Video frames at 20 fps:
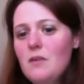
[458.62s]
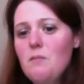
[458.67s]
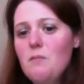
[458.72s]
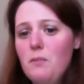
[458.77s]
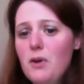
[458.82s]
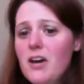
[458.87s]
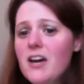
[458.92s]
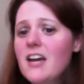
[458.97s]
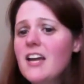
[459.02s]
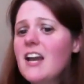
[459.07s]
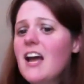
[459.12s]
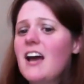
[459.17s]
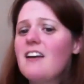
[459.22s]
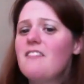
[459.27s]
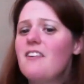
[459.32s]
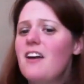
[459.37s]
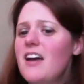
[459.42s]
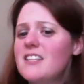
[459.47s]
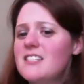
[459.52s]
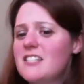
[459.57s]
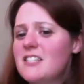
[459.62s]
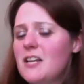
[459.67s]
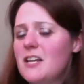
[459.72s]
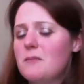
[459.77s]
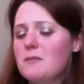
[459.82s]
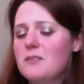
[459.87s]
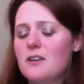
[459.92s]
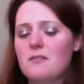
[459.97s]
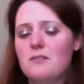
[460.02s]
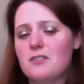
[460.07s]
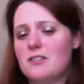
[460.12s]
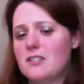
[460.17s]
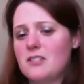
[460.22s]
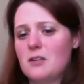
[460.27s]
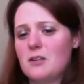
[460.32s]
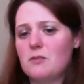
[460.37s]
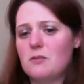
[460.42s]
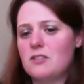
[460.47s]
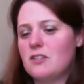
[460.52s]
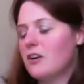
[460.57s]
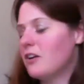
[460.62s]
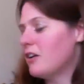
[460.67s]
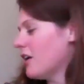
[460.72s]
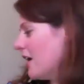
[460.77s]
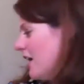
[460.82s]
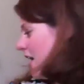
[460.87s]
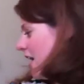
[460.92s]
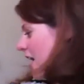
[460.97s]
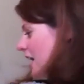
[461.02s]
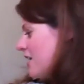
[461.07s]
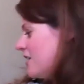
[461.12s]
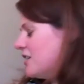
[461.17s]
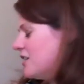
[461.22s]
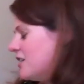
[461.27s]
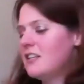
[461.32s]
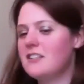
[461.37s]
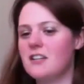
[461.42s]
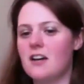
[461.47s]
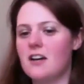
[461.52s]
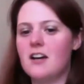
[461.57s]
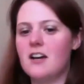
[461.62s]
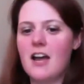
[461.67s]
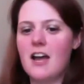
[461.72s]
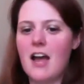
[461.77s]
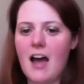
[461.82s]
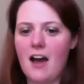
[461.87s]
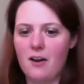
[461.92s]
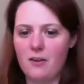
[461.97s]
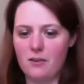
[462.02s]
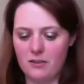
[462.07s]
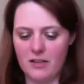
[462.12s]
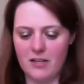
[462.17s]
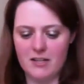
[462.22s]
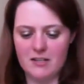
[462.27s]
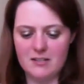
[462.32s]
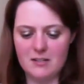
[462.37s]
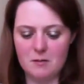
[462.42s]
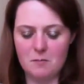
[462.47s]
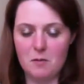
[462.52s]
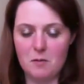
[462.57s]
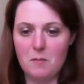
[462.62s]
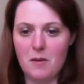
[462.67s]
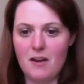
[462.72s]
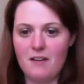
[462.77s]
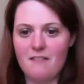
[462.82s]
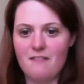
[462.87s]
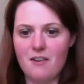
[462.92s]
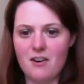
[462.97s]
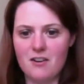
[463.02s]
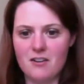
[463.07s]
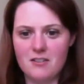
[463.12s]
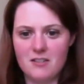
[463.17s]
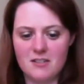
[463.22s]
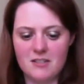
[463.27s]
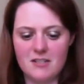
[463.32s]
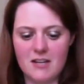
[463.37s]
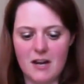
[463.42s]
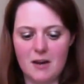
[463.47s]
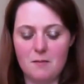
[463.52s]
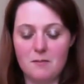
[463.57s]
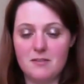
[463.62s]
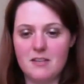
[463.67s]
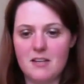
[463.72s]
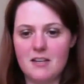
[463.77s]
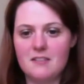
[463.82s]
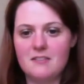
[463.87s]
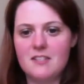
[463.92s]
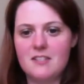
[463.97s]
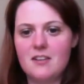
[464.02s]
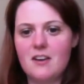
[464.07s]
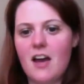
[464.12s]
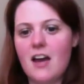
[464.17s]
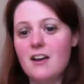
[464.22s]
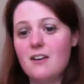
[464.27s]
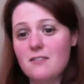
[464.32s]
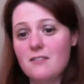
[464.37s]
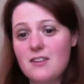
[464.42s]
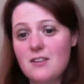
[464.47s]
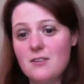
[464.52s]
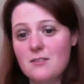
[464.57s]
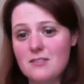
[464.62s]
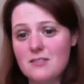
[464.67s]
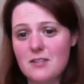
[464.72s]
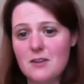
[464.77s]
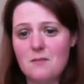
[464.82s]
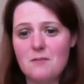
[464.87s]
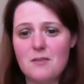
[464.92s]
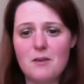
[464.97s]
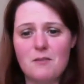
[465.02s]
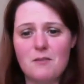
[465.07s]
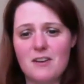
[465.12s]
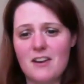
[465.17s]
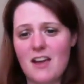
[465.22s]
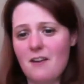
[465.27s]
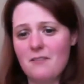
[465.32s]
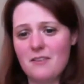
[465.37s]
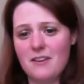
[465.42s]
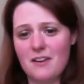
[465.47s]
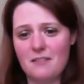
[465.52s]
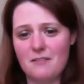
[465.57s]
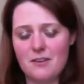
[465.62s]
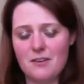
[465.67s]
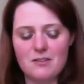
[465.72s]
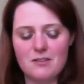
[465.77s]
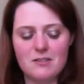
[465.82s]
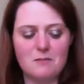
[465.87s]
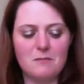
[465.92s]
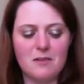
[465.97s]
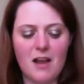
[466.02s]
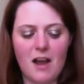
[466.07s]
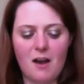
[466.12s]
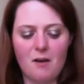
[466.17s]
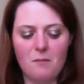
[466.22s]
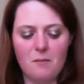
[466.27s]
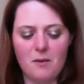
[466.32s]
but I've had stamps ever since I was younger, and I actually dug out like some of my first stamps. I don't use them. I would never use them now,